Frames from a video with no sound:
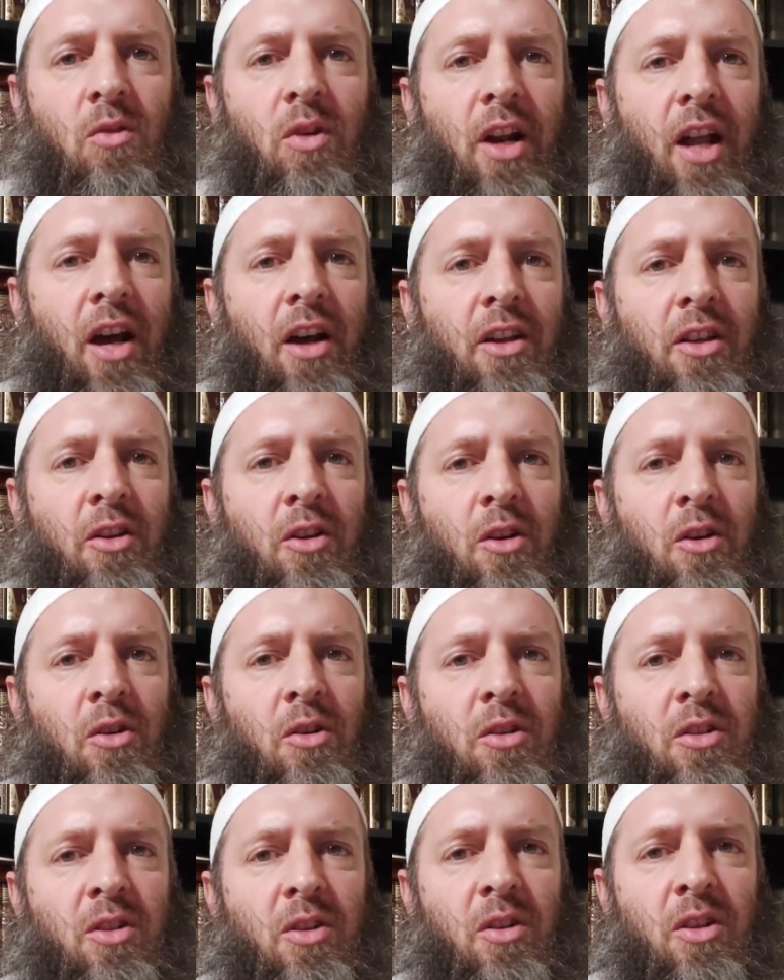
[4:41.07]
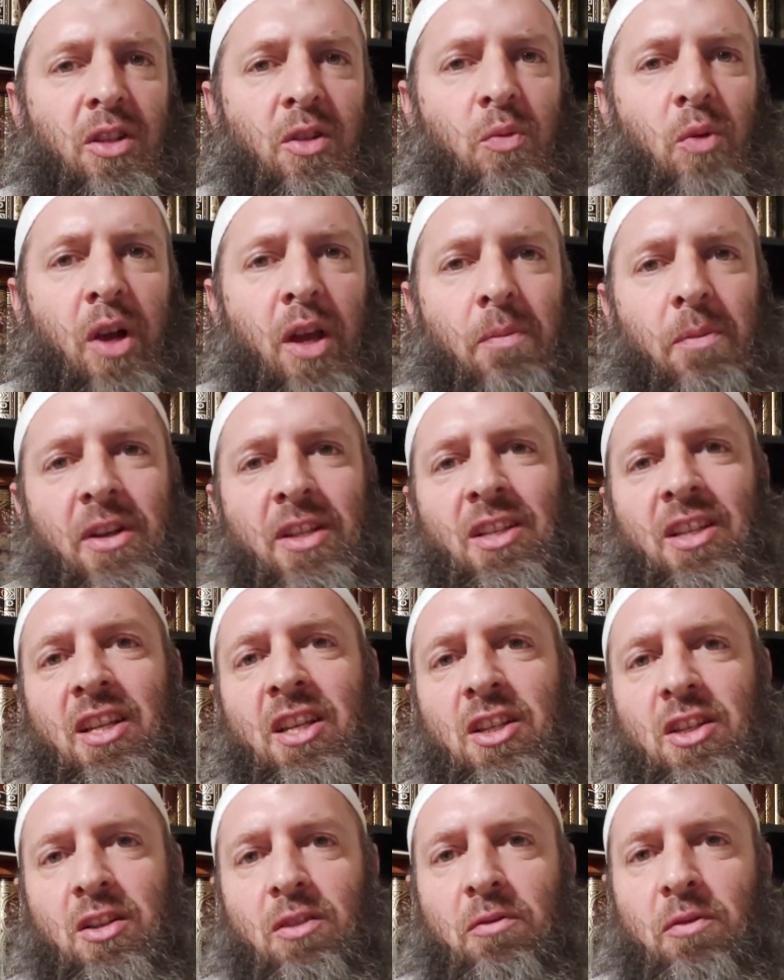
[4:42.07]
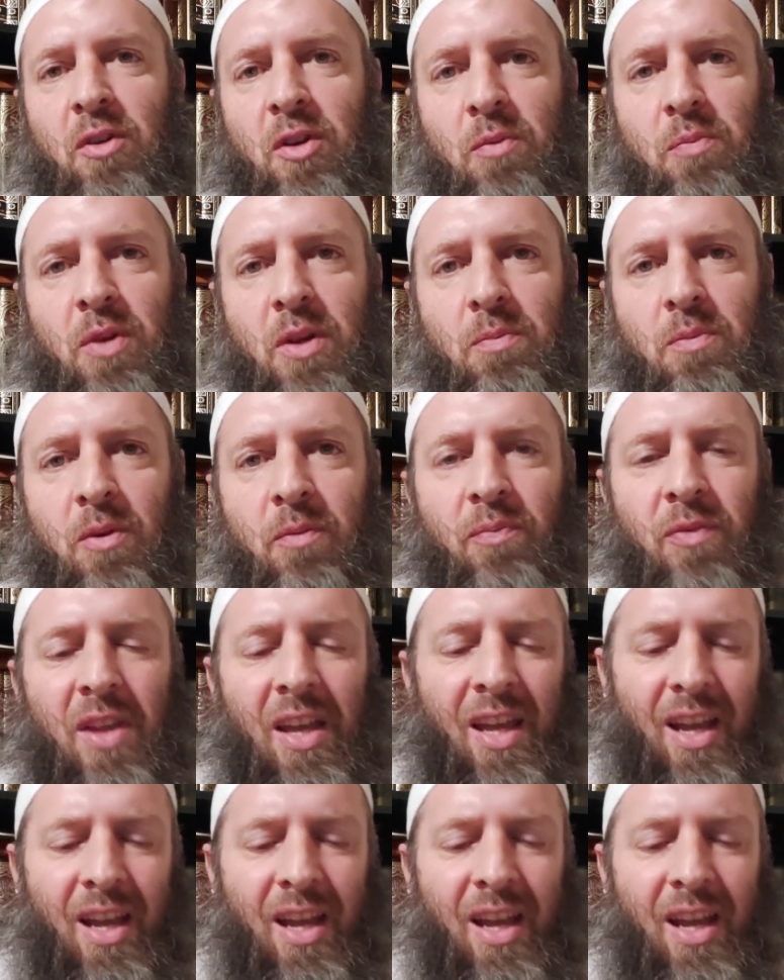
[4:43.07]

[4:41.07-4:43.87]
Without, you know, so this way it makes it easier for the people.